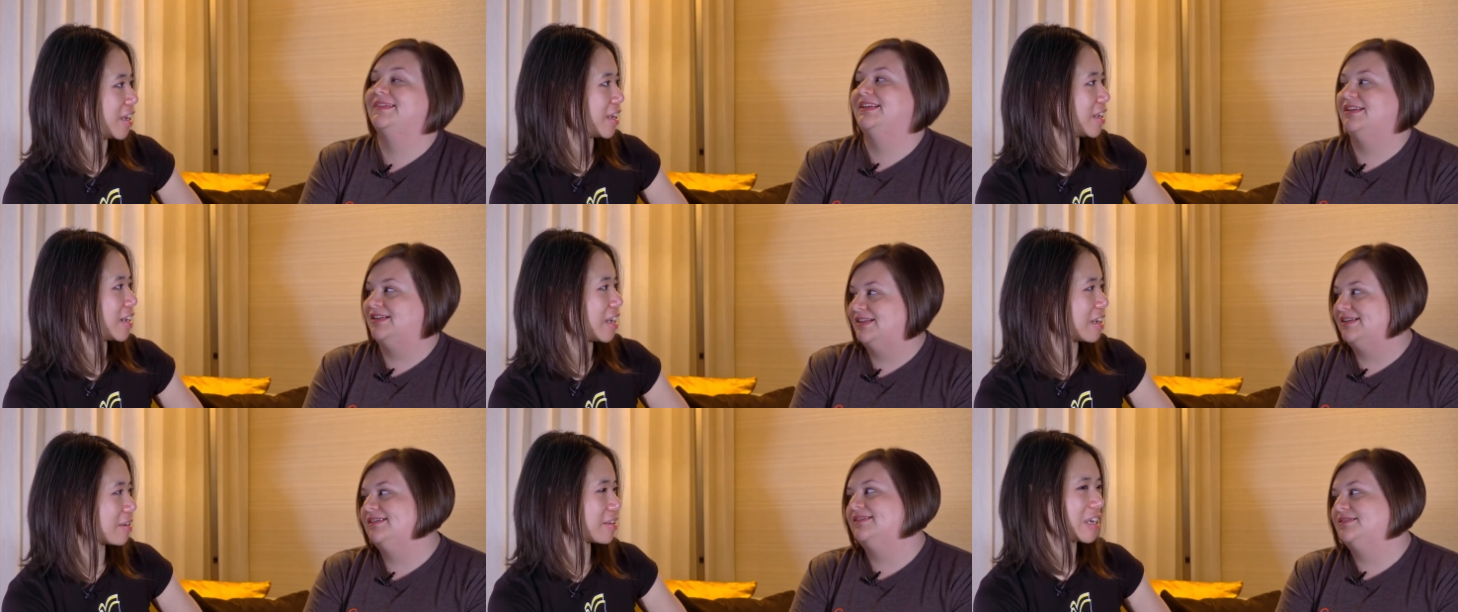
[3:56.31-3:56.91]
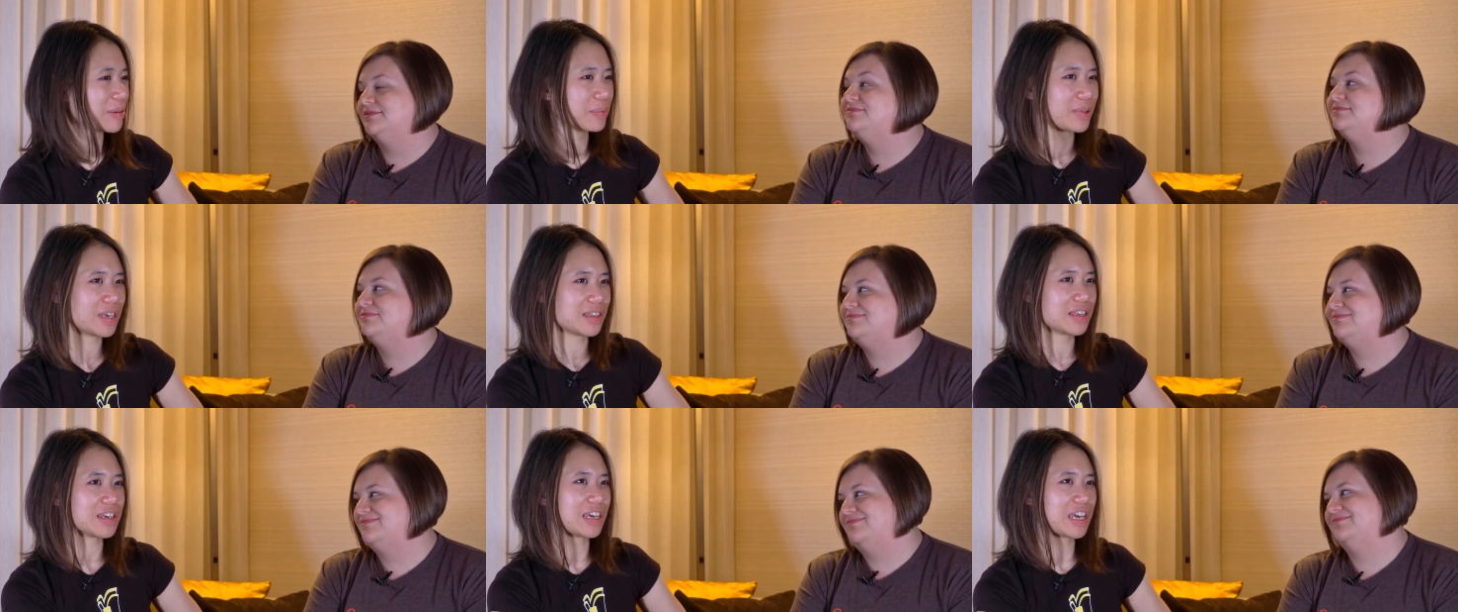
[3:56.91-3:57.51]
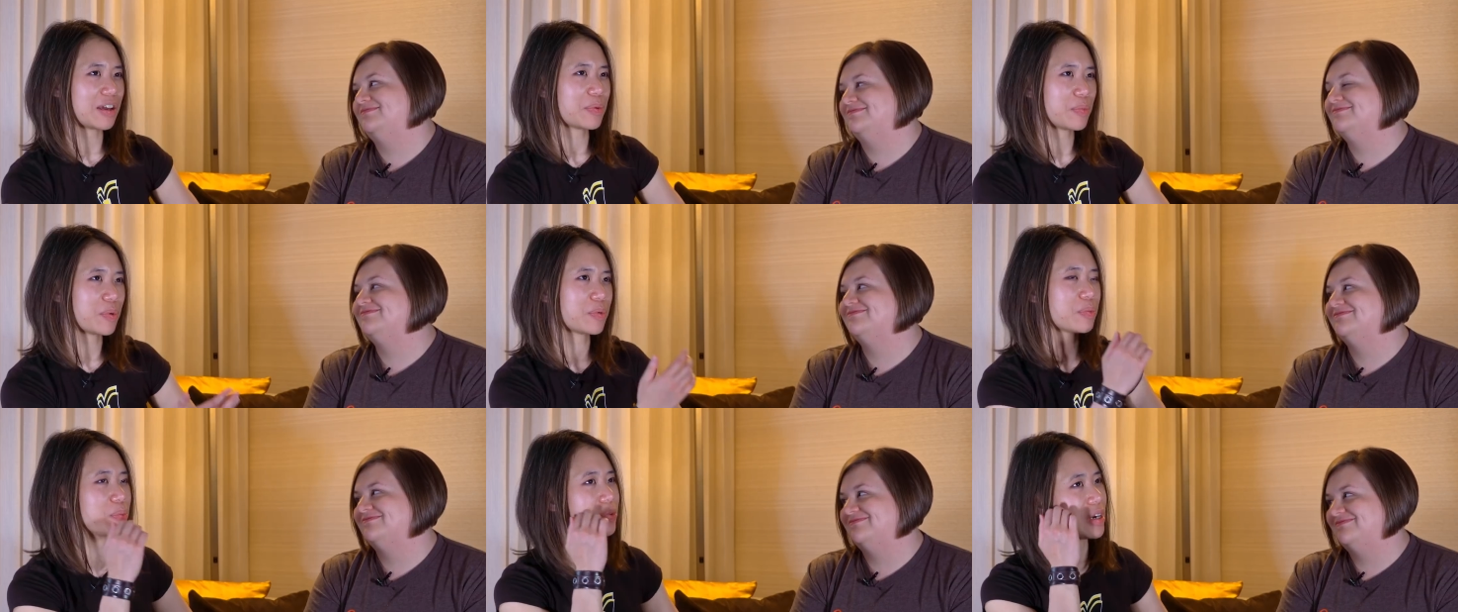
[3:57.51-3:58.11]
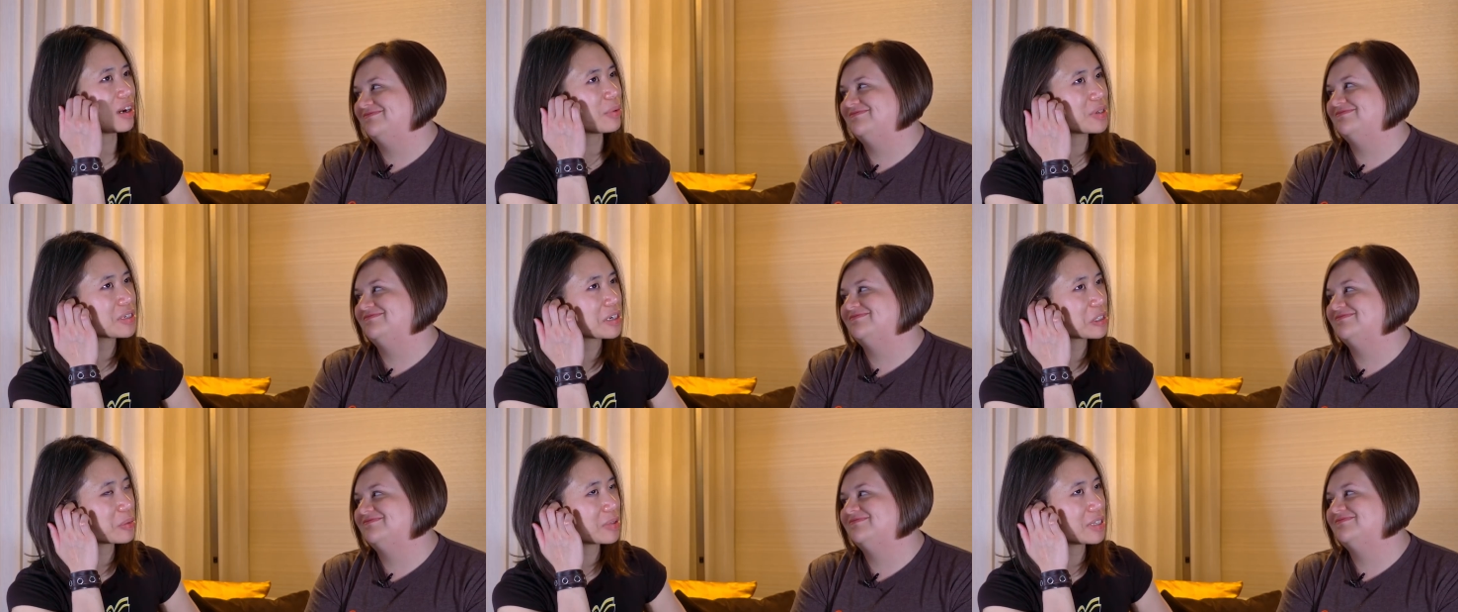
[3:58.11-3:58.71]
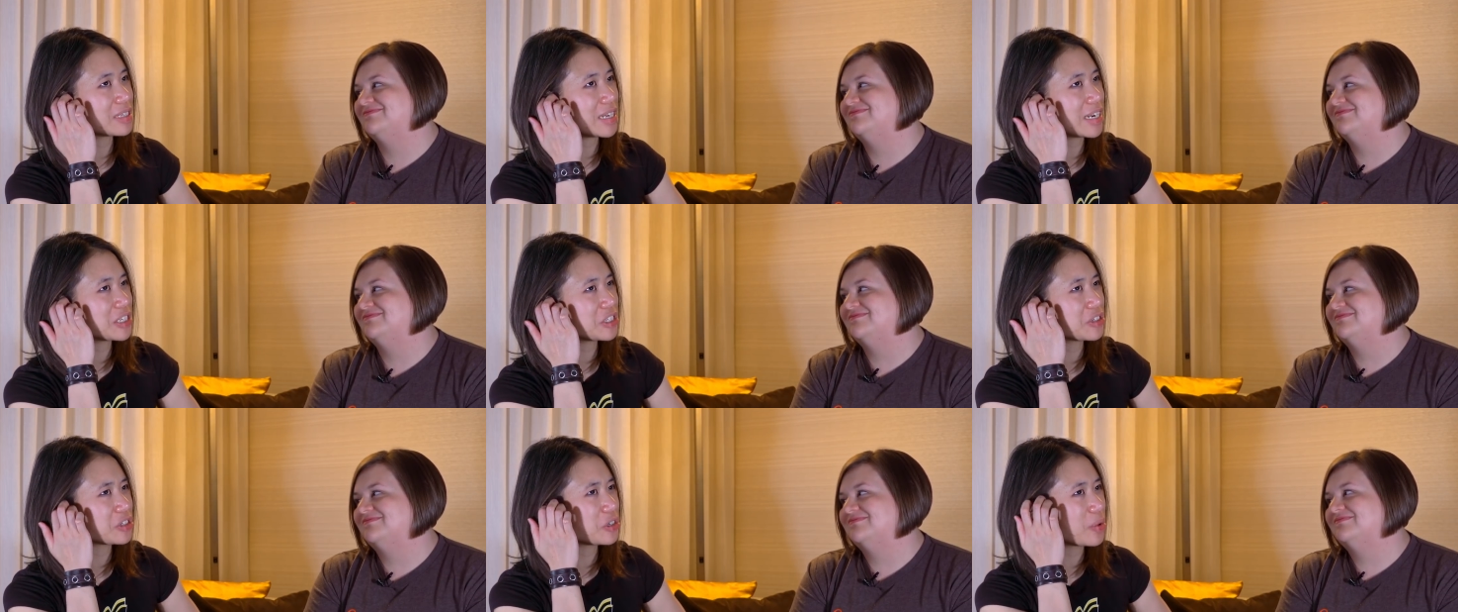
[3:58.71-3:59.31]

Speaker 1: And I, I, I, think like, I remember uh, we talked about it last year,